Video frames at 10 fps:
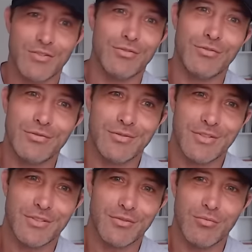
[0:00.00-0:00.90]
that you
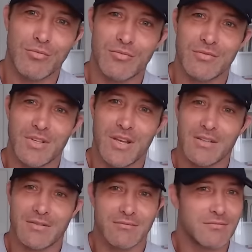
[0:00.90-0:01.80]

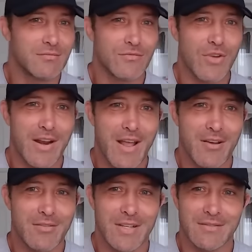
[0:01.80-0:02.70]
tried it
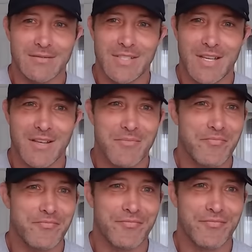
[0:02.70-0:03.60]
out and
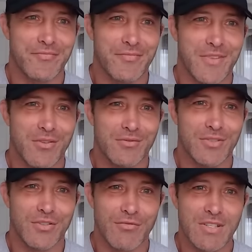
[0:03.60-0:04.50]
you know,
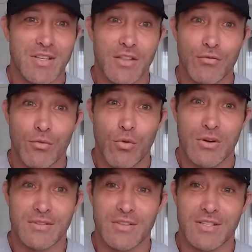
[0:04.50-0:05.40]
took the risk, got the
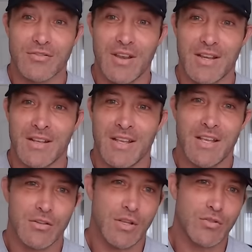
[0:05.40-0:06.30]
reward. So that's great.
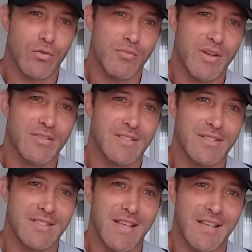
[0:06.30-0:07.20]
You know, like Jordan Peterson